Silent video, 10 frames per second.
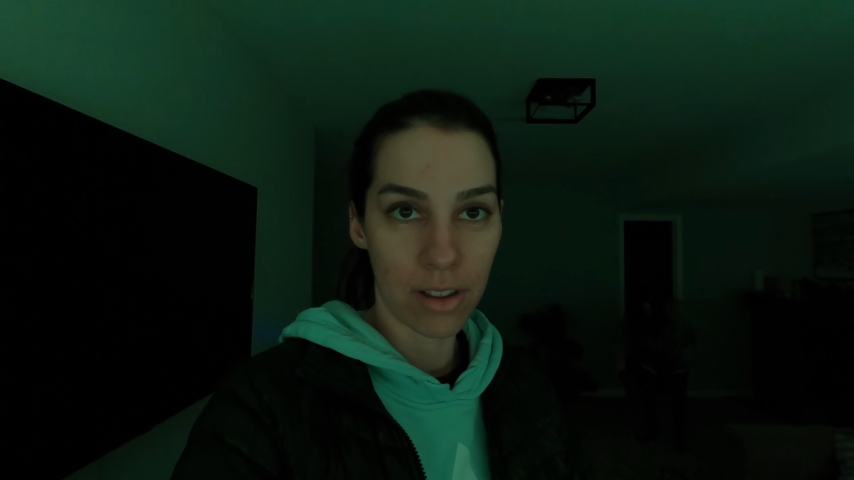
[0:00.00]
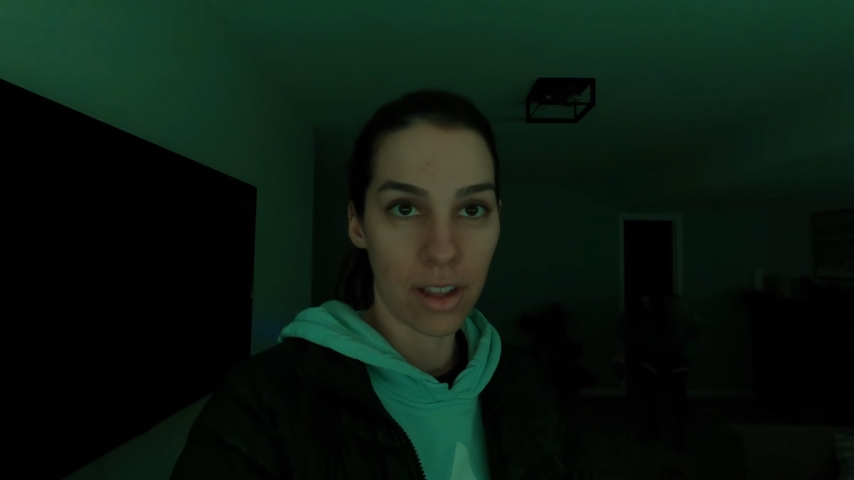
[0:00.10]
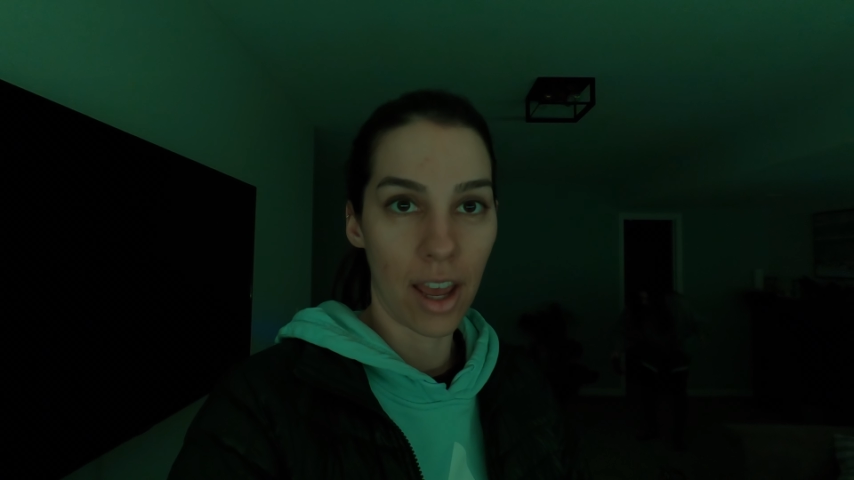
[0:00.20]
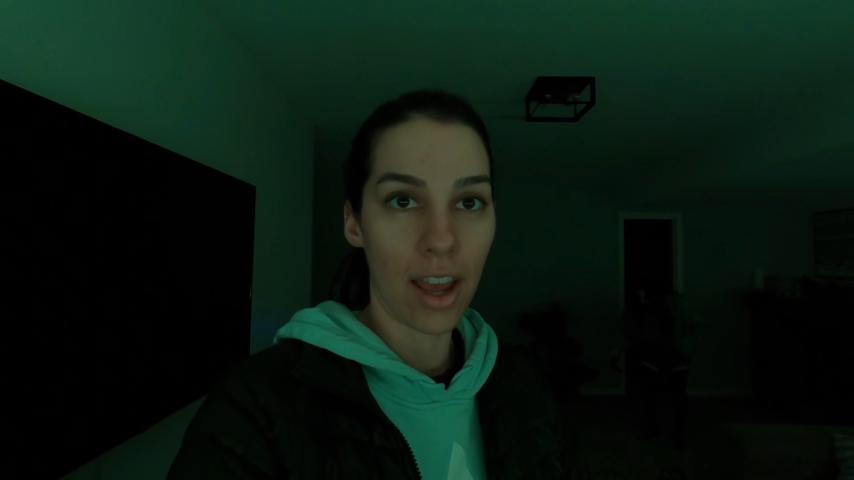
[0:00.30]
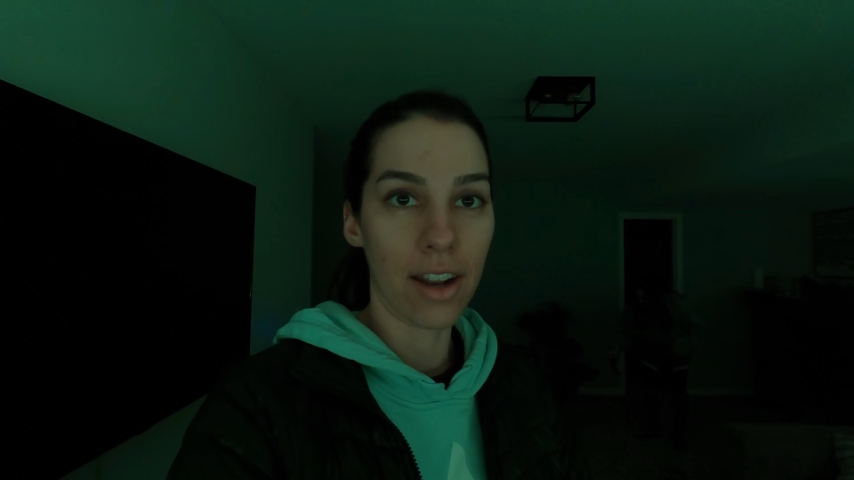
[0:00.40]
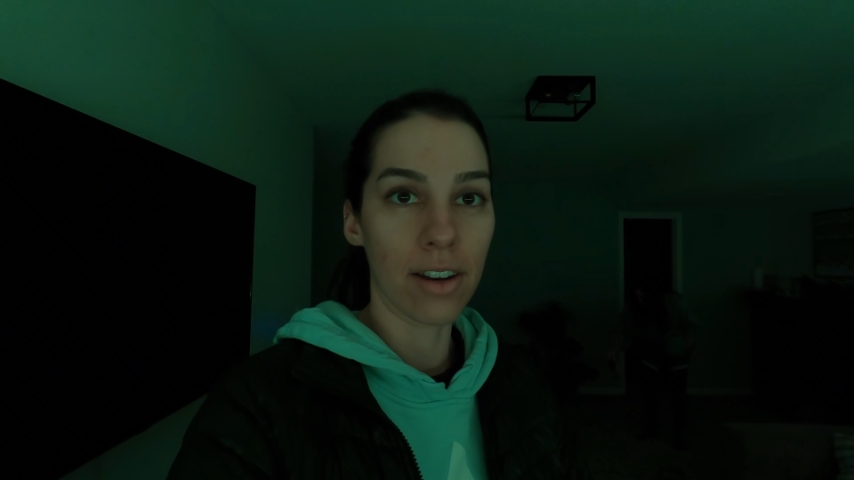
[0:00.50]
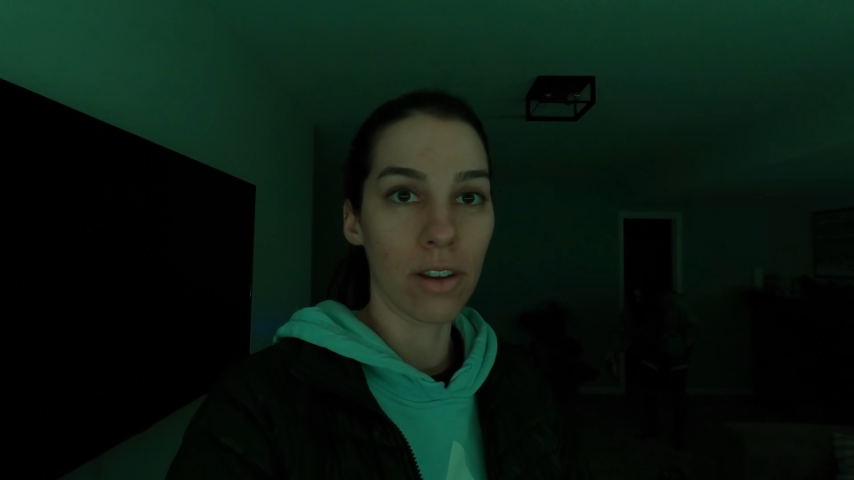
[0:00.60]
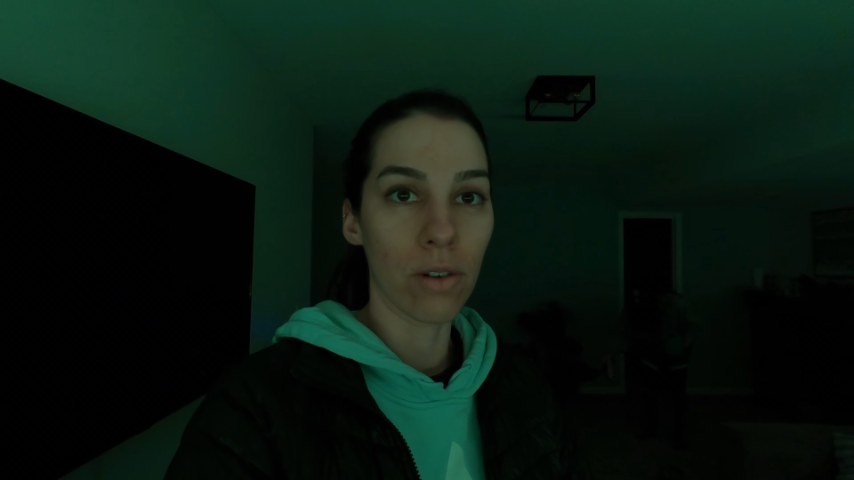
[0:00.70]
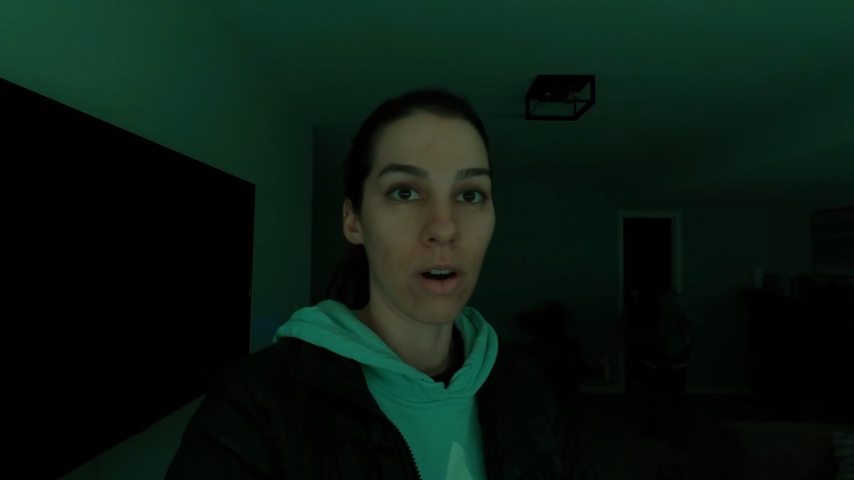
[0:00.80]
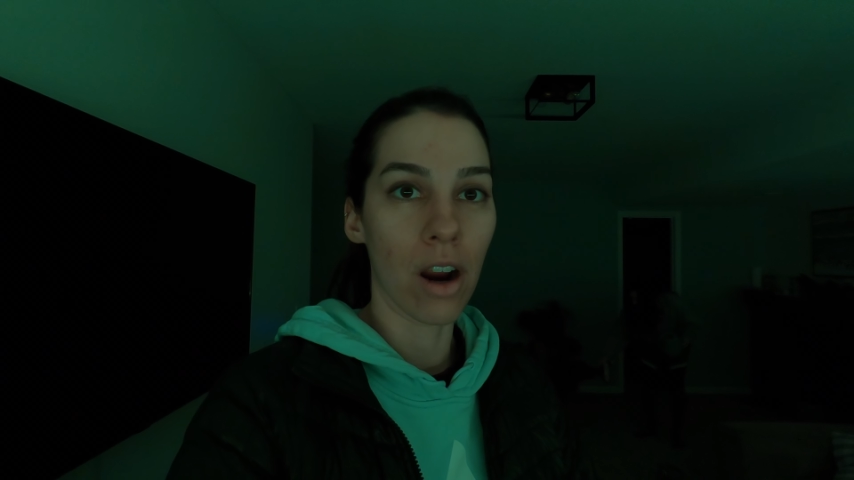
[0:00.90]
that
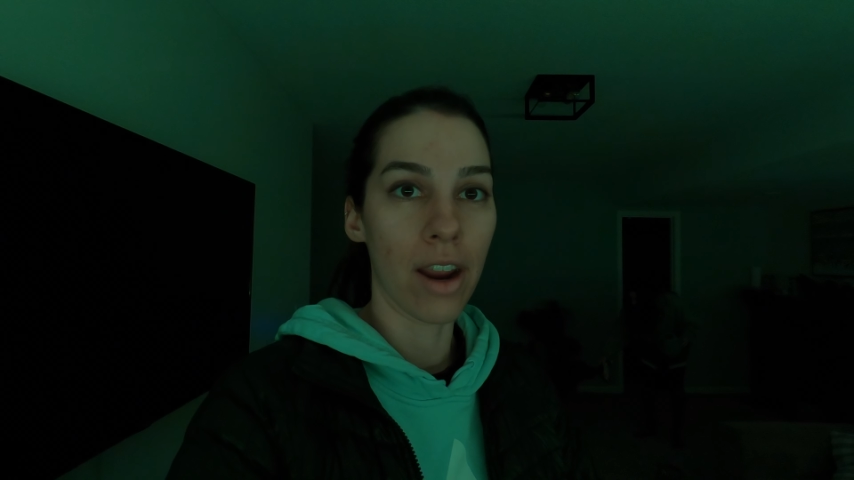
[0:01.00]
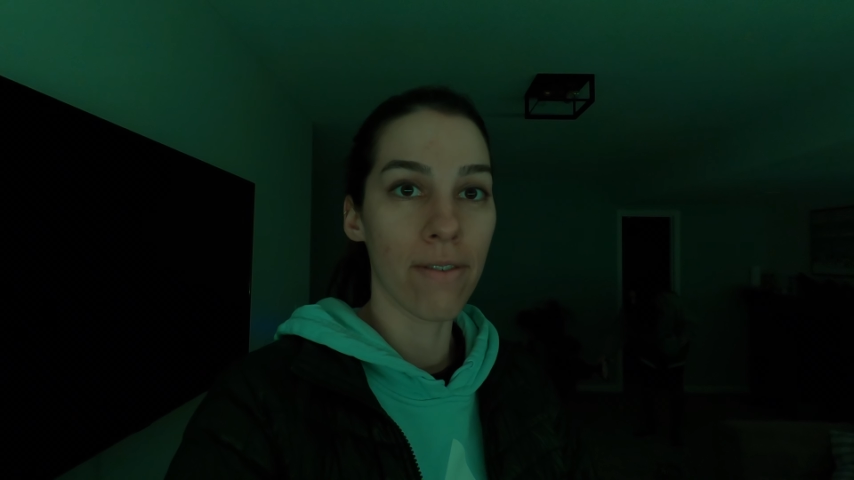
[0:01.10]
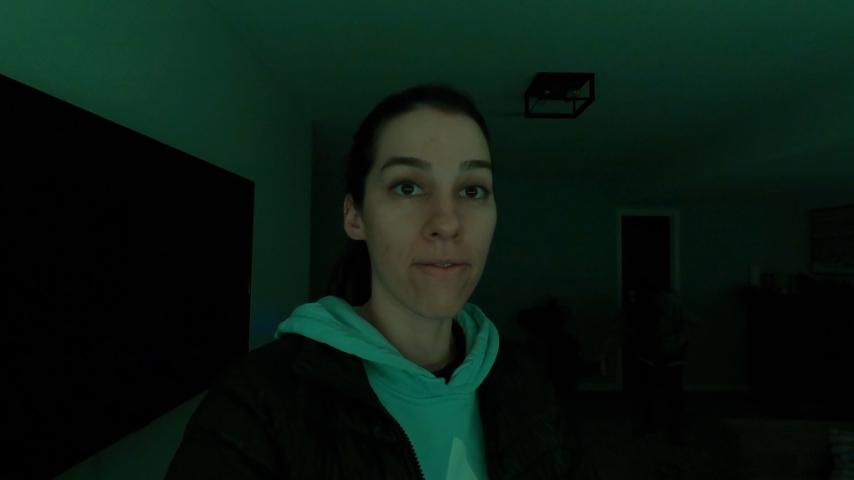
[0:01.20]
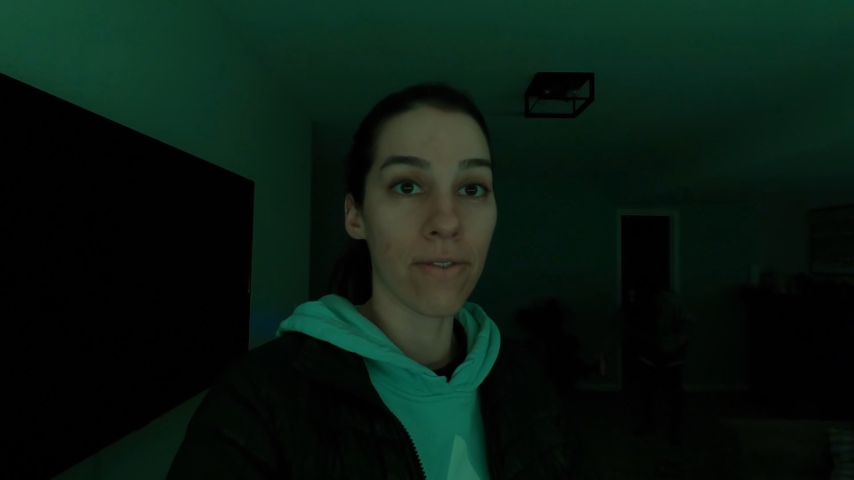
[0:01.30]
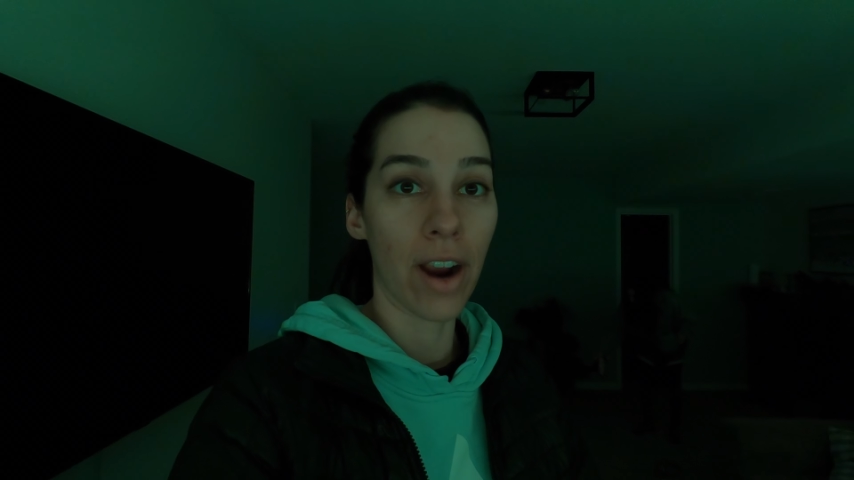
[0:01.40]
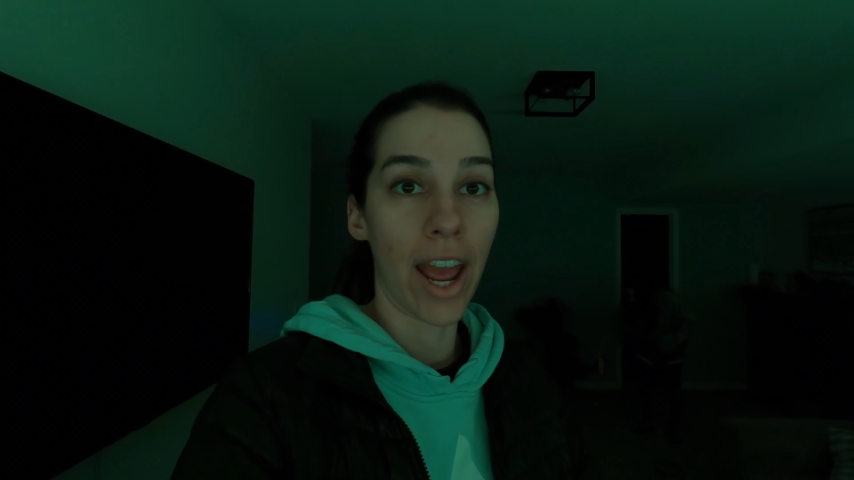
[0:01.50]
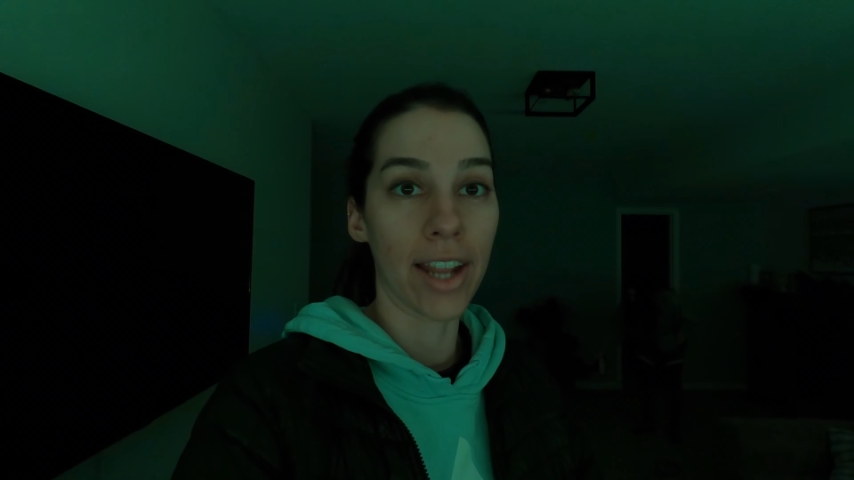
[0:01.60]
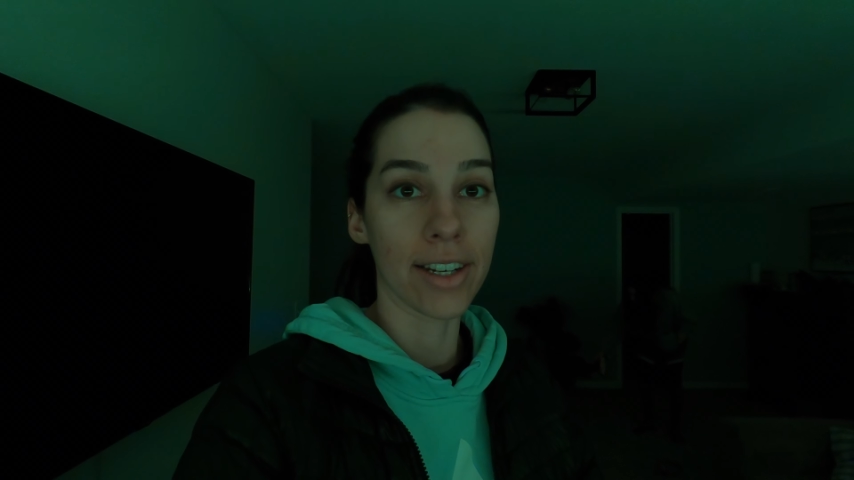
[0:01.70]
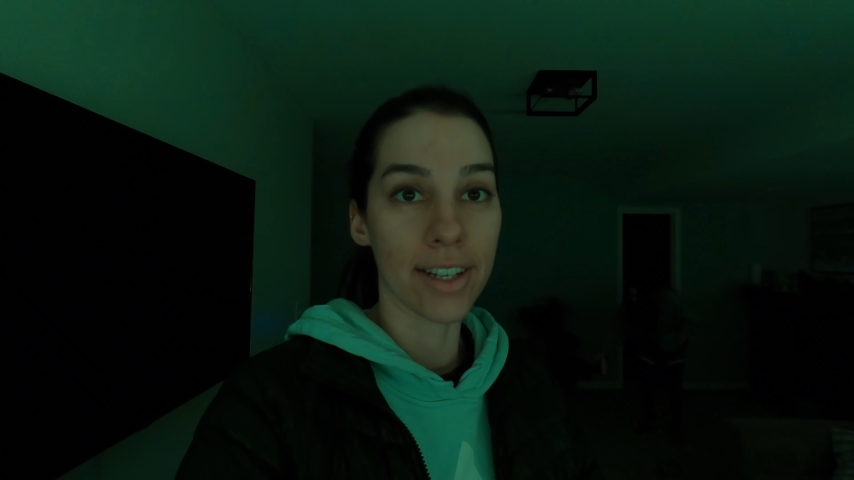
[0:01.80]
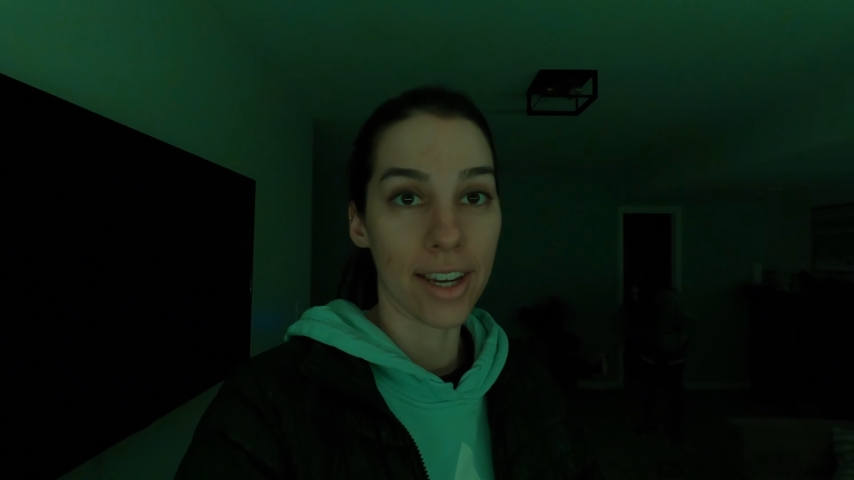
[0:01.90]
you are a
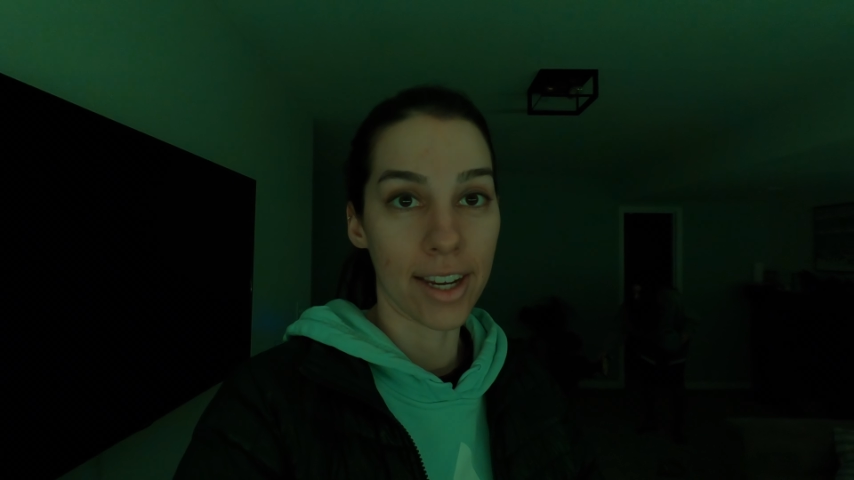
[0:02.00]
friend